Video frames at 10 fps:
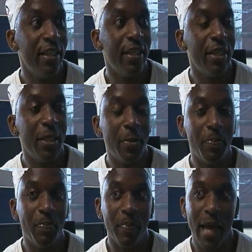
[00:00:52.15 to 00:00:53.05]
um,
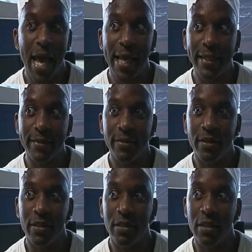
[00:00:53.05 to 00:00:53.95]
and
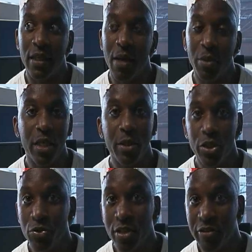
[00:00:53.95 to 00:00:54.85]
I'm gonna
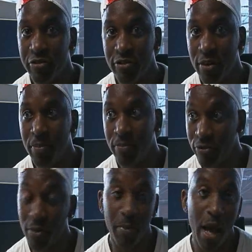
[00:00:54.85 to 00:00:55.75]
use it from,
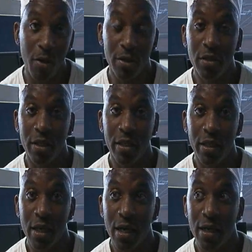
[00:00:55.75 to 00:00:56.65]
from now until
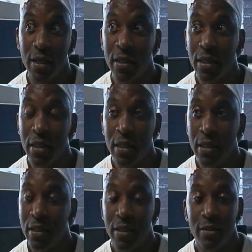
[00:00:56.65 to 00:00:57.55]
the uh,
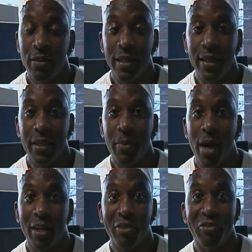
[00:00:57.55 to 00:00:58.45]
until the end of
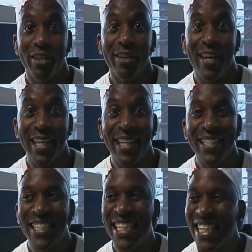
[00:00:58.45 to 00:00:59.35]
my career, I guess.